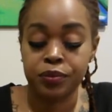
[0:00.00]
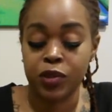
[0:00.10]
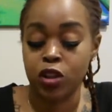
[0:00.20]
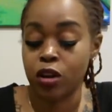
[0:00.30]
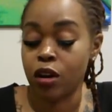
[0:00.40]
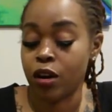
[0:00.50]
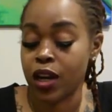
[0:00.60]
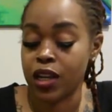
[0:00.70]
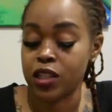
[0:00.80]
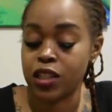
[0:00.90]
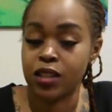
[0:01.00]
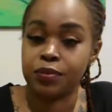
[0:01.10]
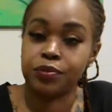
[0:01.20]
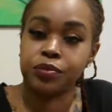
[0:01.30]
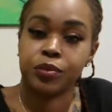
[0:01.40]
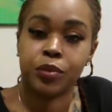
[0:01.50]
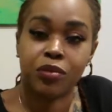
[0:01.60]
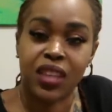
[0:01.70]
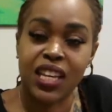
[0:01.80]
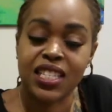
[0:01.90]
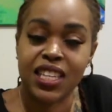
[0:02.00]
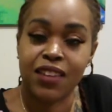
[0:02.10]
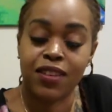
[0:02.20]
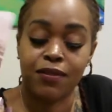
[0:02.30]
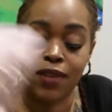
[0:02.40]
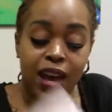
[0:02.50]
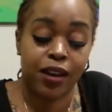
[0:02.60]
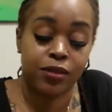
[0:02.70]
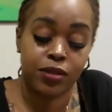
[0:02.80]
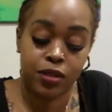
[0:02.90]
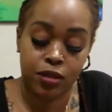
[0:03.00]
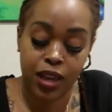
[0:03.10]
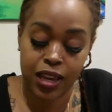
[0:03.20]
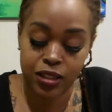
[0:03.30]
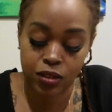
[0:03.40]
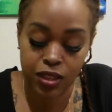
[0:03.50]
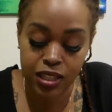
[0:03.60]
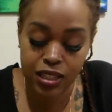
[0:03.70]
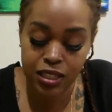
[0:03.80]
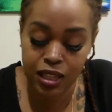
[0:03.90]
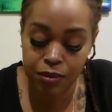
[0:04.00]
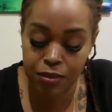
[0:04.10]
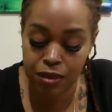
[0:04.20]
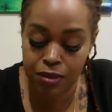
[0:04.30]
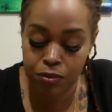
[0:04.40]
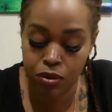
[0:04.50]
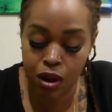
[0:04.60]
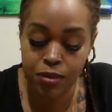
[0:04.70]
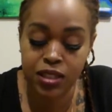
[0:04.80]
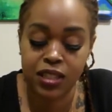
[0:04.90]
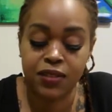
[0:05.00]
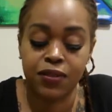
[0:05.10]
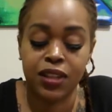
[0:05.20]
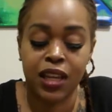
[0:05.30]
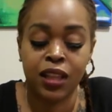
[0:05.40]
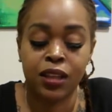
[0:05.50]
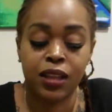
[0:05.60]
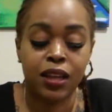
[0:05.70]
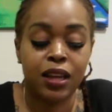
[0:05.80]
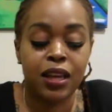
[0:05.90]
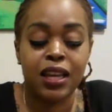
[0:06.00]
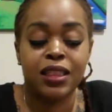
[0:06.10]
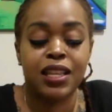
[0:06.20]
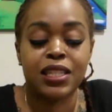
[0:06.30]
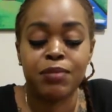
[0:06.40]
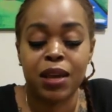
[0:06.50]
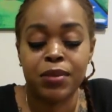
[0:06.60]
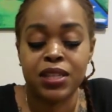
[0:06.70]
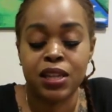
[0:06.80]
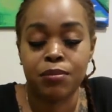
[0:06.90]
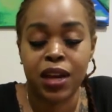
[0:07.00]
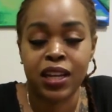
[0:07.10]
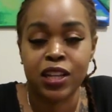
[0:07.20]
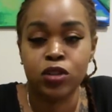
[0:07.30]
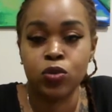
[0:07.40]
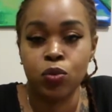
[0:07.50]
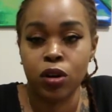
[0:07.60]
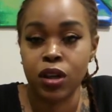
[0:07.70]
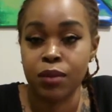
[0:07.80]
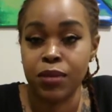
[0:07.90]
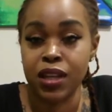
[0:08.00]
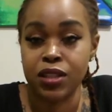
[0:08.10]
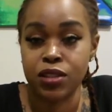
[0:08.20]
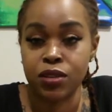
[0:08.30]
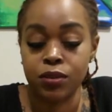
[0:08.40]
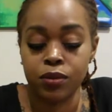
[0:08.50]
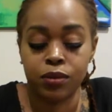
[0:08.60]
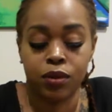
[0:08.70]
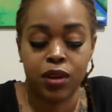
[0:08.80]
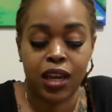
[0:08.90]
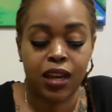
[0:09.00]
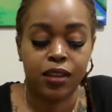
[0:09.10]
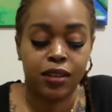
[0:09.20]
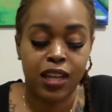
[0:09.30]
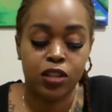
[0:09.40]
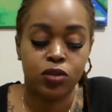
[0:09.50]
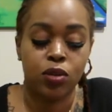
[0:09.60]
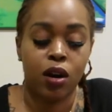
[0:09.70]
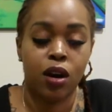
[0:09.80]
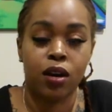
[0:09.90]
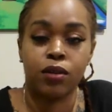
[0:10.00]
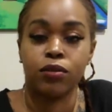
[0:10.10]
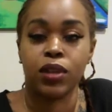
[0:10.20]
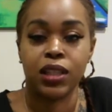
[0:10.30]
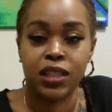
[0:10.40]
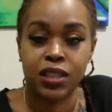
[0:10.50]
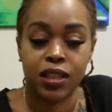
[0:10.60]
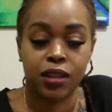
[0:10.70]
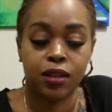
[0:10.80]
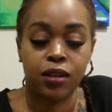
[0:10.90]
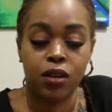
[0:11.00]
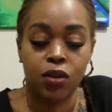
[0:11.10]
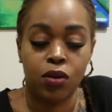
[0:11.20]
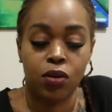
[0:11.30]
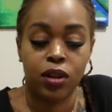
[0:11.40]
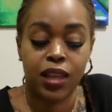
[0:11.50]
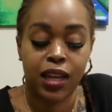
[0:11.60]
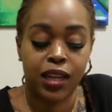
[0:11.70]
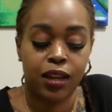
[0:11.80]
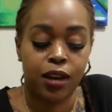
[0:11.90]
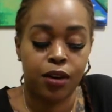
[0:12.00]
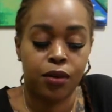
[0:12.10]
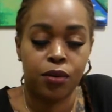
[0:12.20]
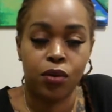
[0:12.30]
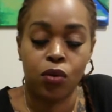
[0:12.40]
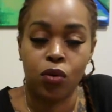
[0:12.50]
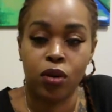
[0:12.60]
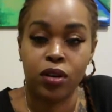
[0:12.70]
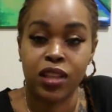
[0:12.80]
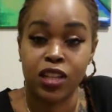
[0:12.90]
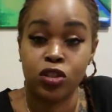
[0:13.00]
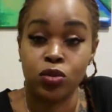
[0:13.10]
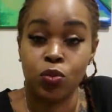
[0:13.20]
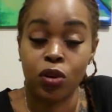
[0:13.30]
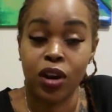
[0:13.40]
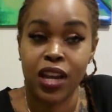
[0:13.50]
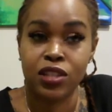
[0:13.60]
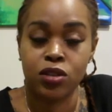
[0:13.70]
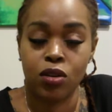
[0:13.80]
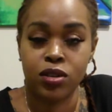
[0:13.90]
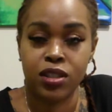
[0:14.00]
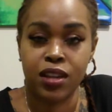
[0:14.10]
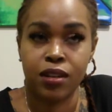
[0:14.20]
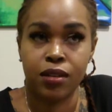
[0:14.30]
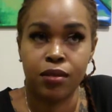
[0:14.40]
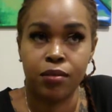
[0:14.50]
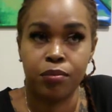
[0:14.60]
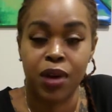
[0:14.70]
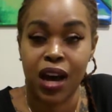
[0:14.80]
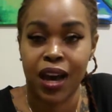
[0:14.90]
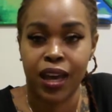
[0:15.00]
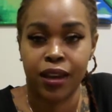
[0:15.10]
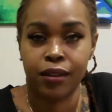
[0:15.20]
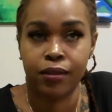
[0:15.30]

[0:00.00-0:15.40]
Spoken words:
Your current energy is giving vows. Okay. So this is commitment, promises, and fidelity. This may be somebody that you were committed to, okay, that you are releasing or letting go, or that you were exhausted by.